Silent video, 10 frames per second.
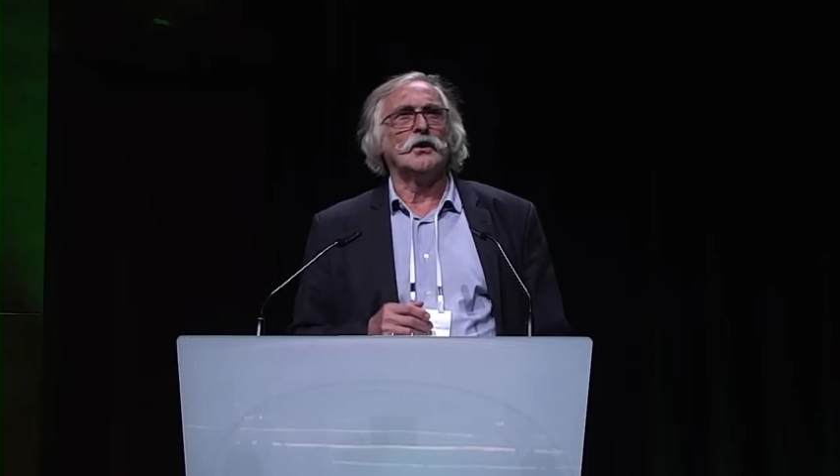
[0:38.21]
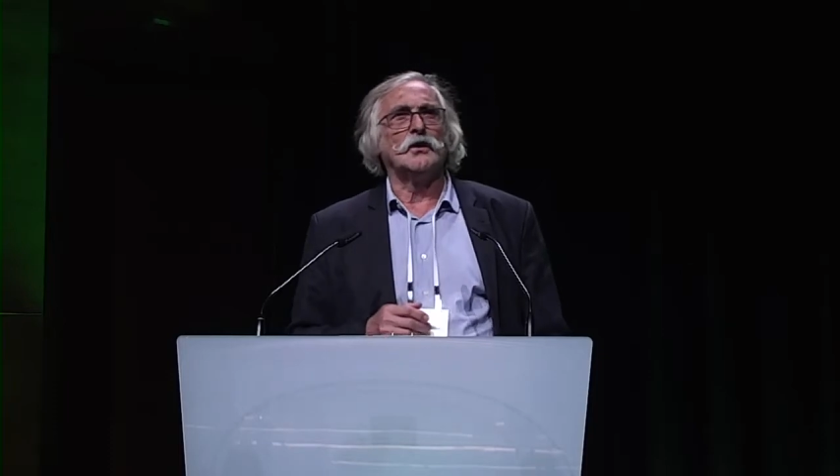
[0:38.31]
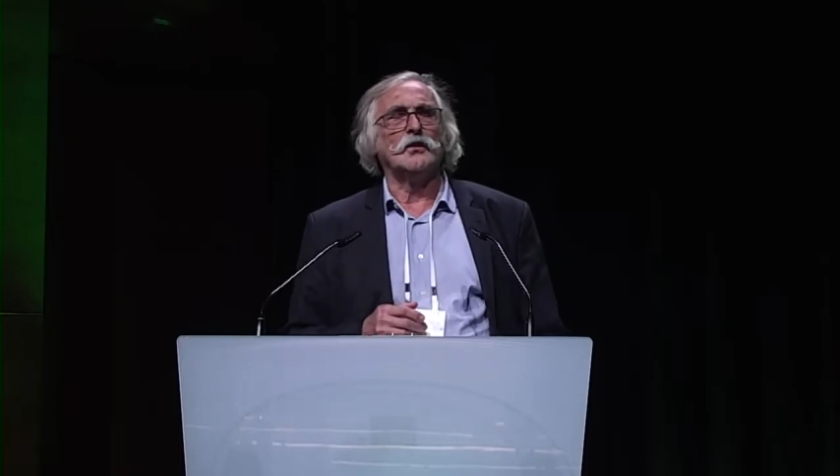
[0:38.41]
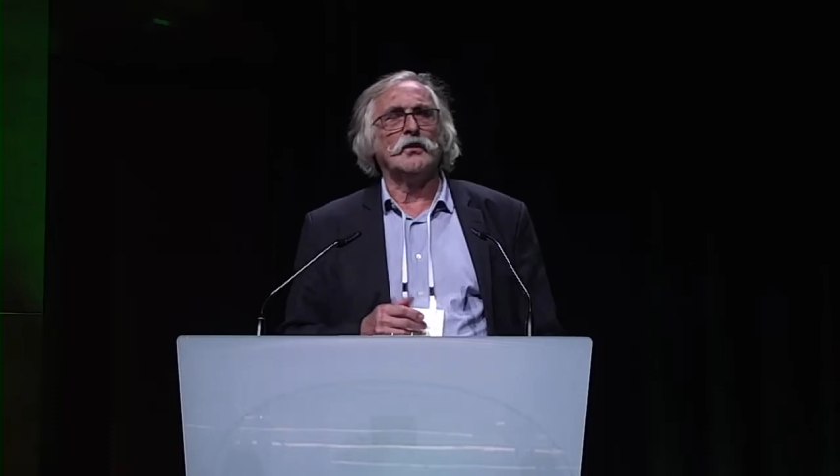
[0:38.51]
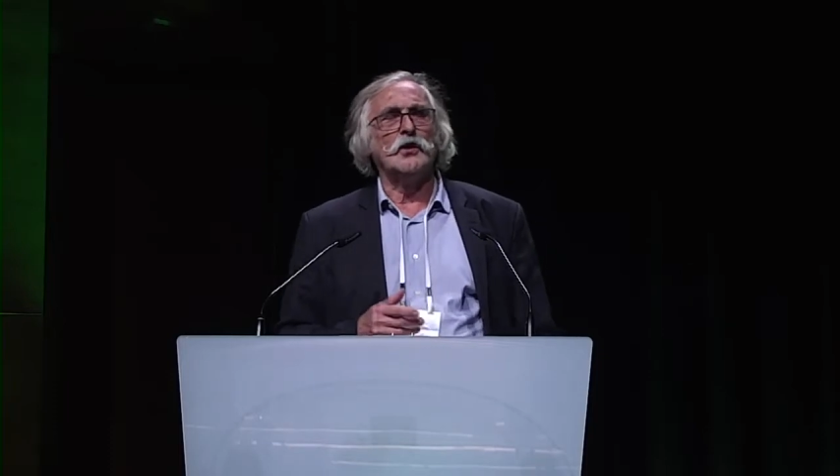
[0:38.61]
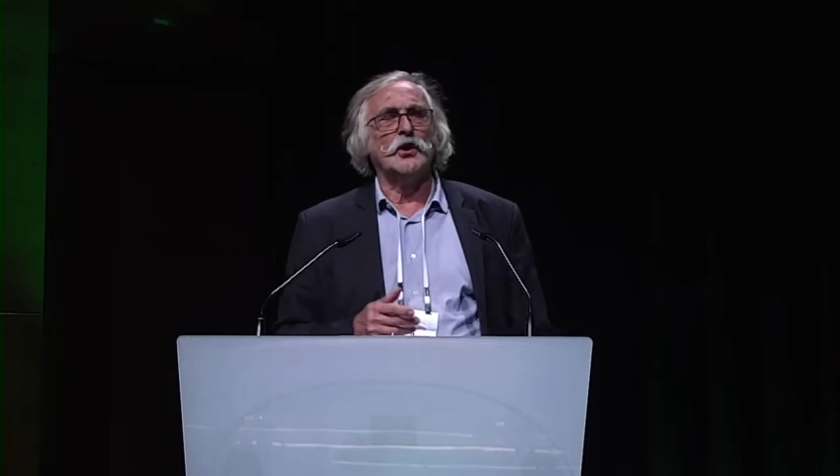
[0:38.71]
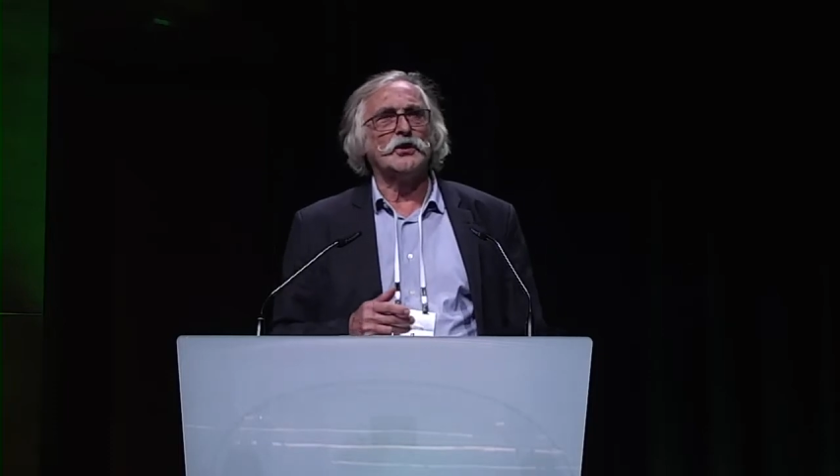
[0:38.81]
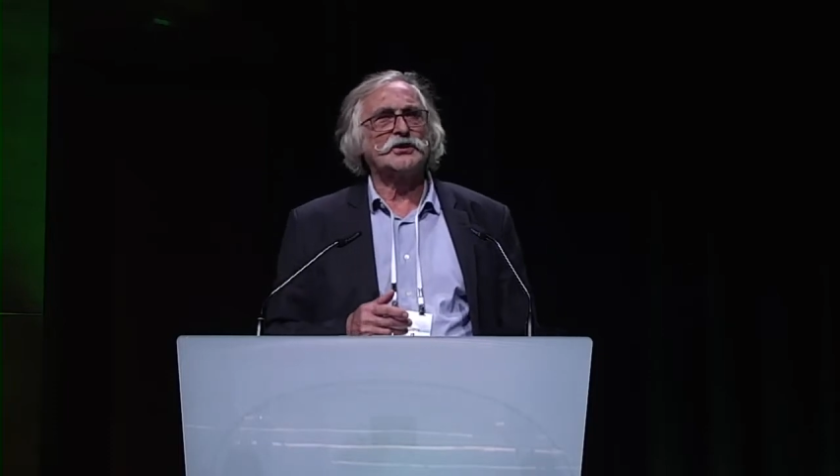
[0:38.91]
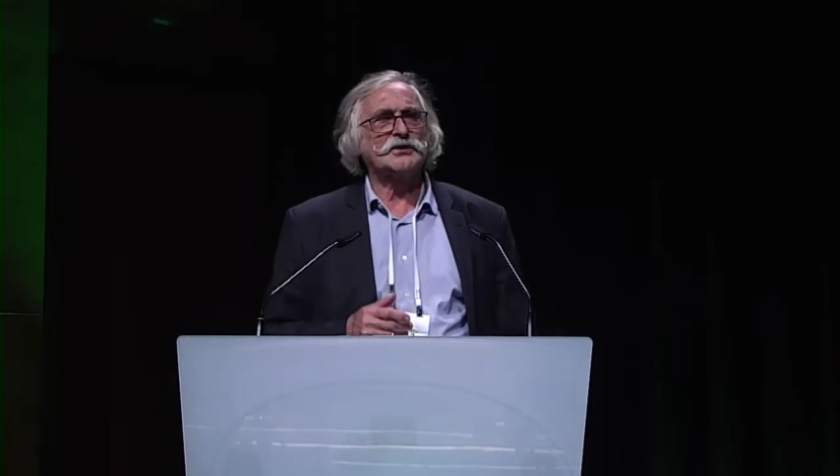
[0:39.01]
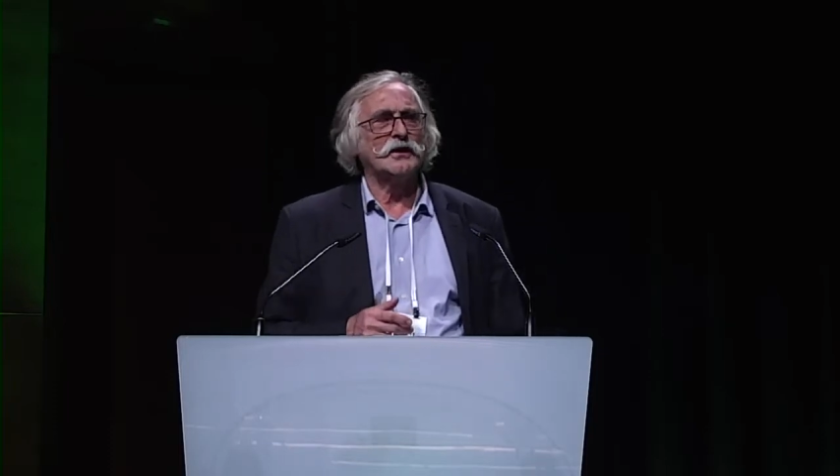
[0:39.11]

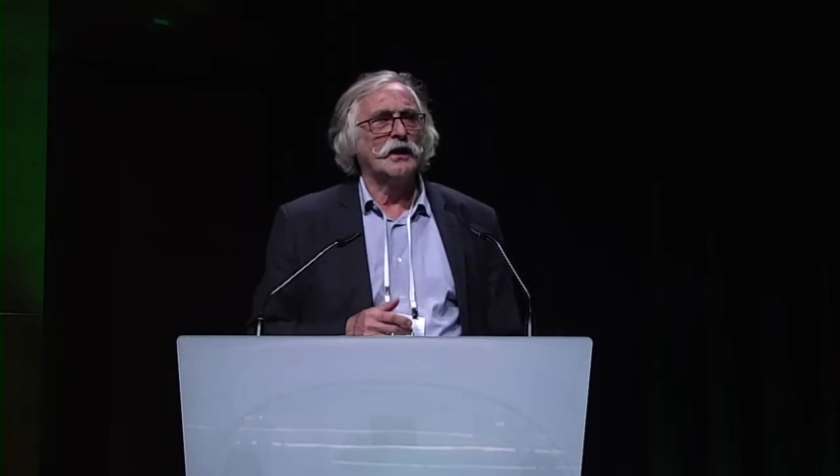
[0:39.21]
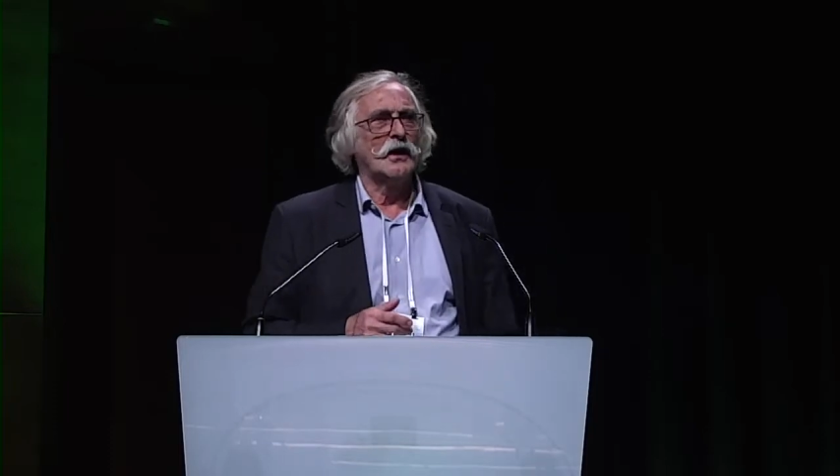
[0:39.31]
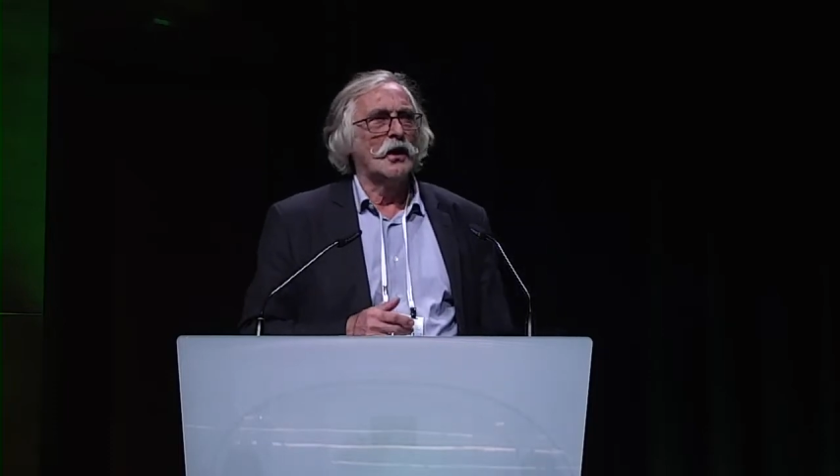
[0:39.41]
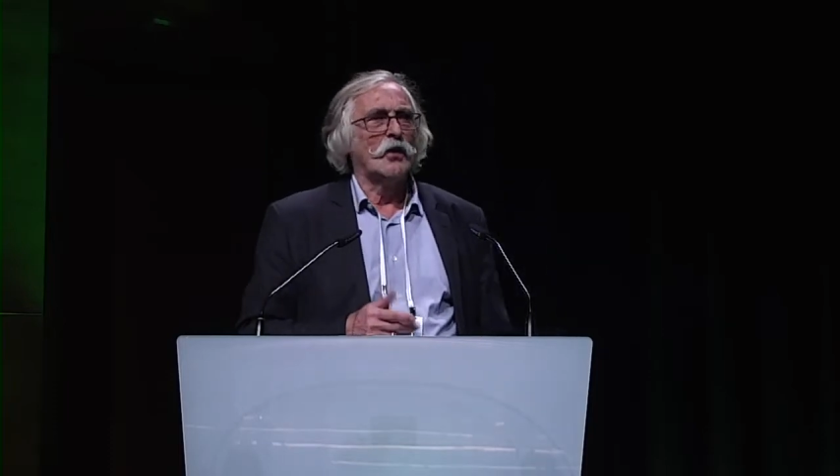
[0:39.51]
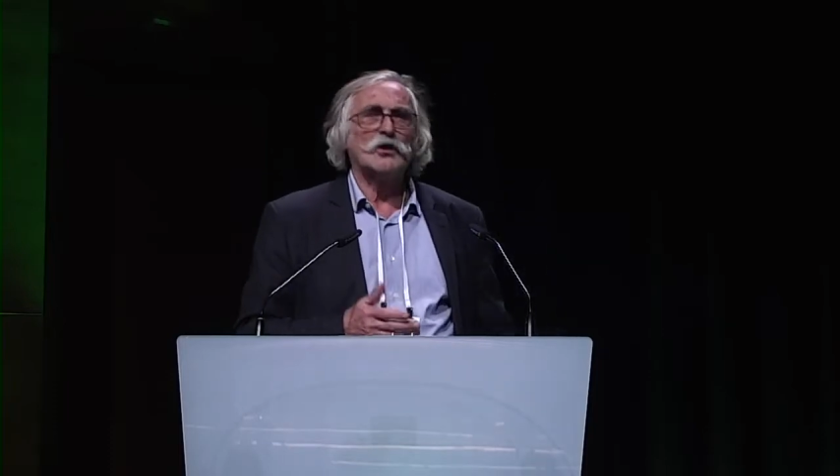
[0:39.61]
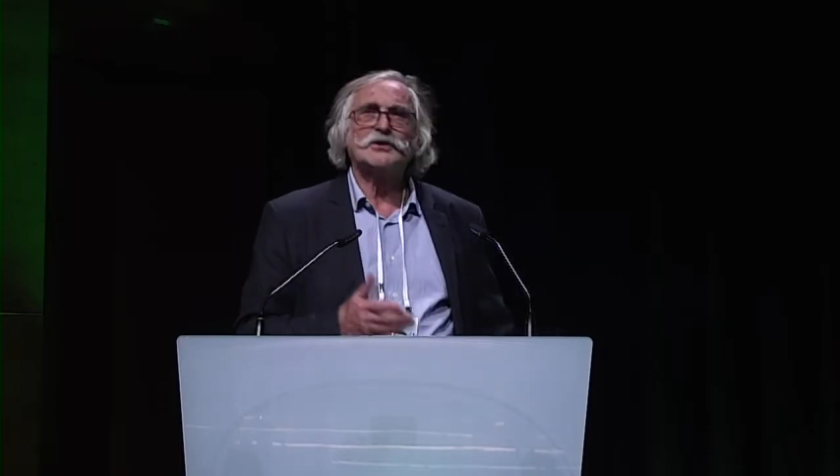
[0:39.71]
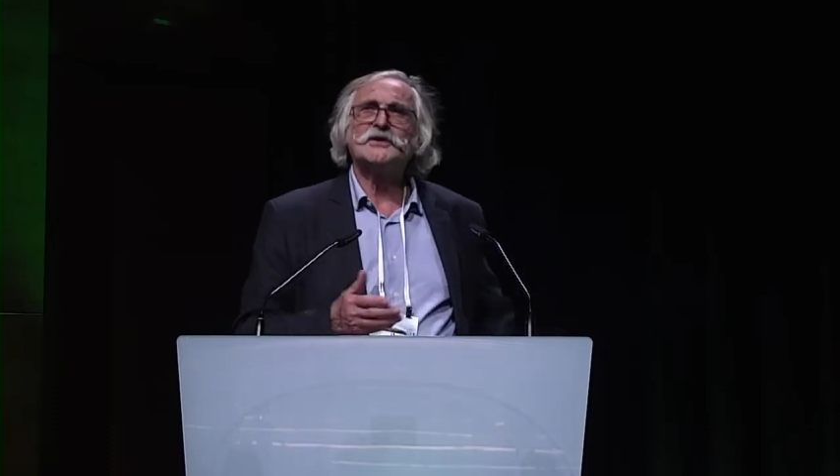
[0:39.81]
works, what is